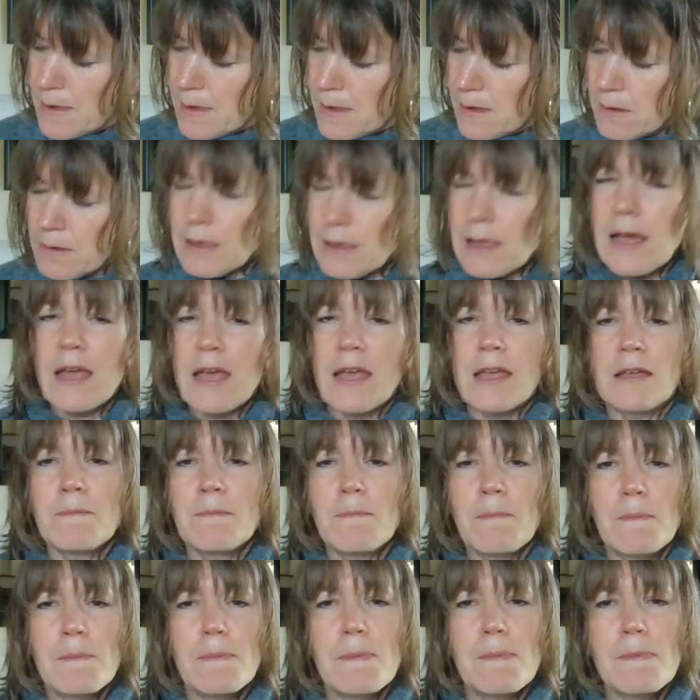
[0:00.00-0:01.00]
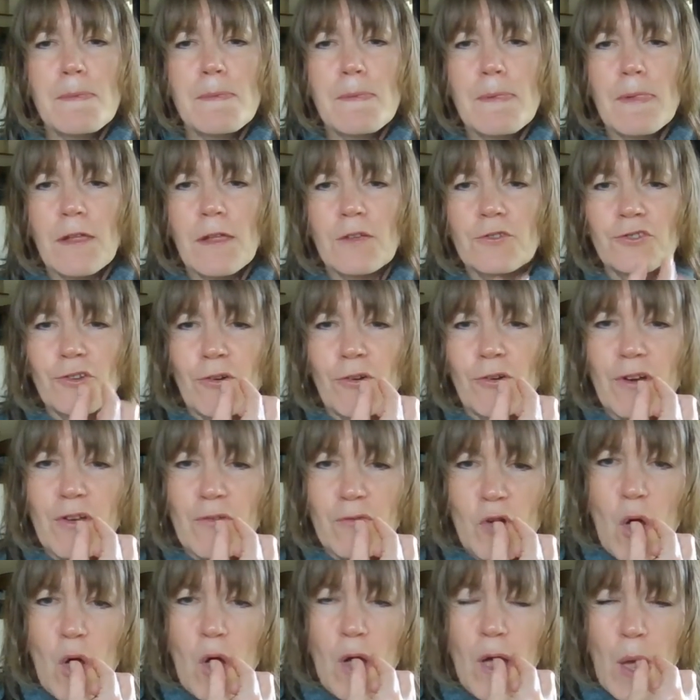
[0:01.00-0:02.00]
Okay, sorry,
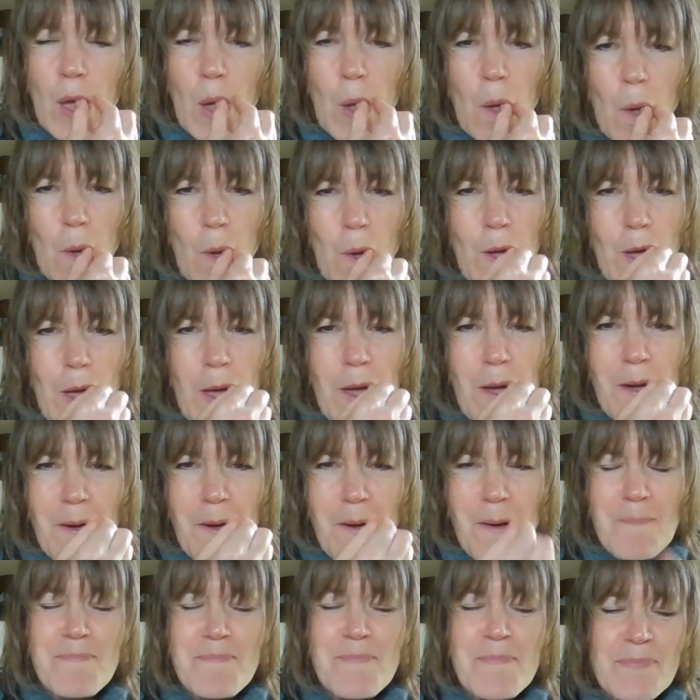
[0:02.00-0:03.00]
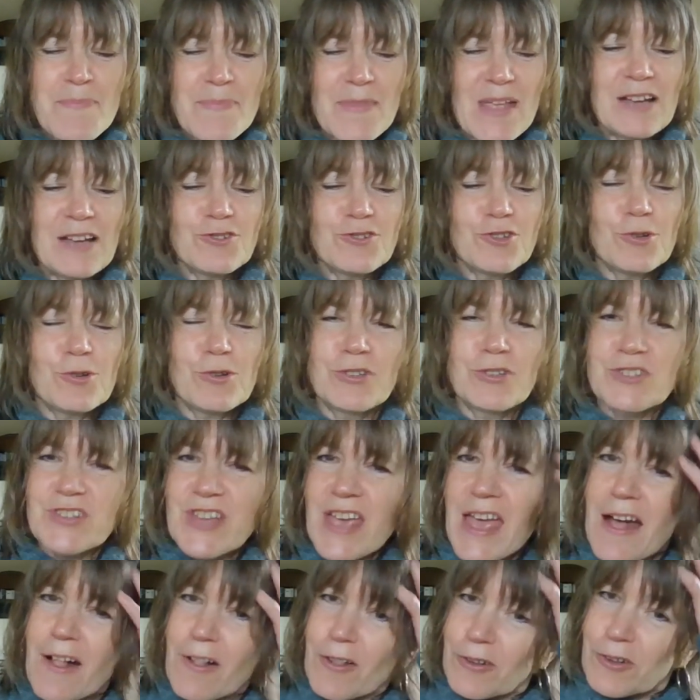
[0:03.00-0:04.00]
I've got a, as you can
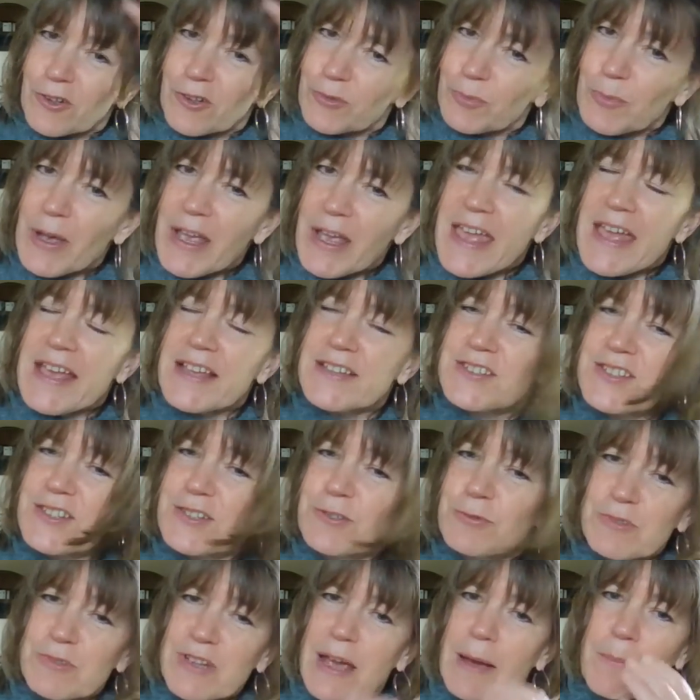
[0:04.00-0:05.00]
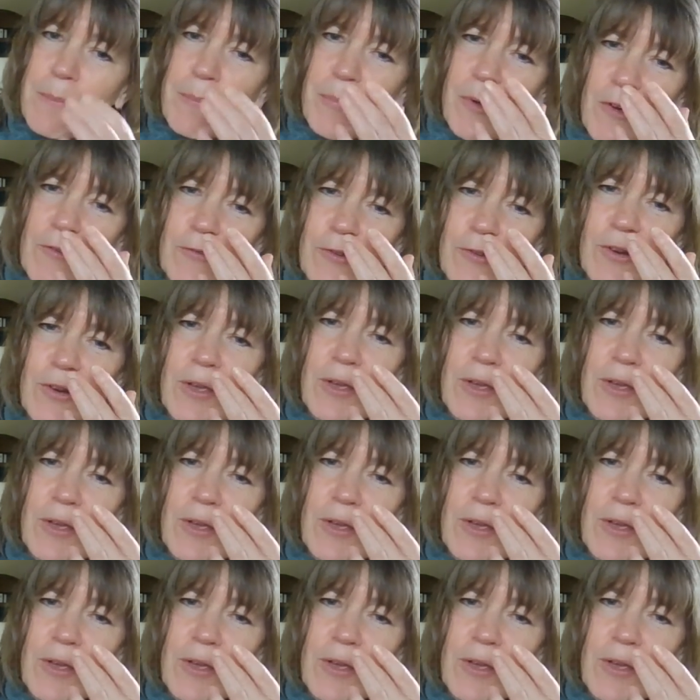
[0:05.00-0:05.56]
tell, because my hair's still damp, I've